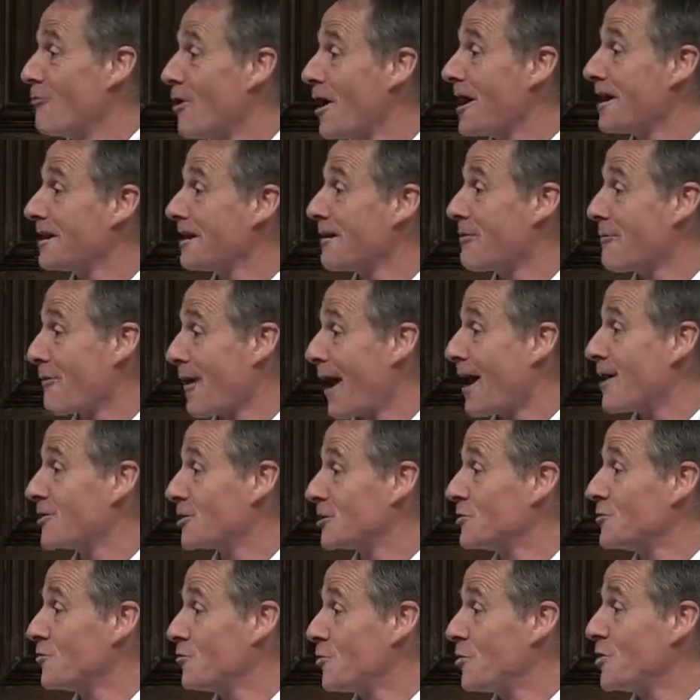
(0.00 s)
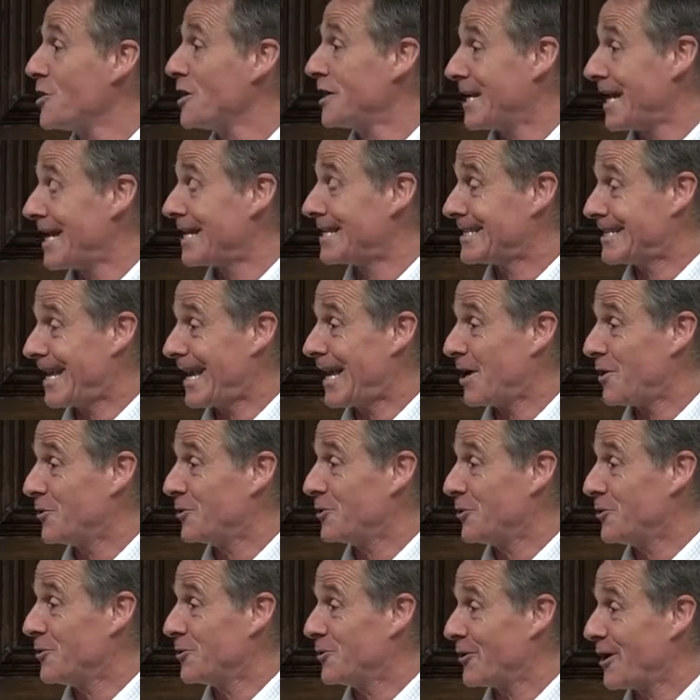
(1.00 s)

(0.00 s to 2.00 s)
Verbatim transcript: write a thousand-word essay on your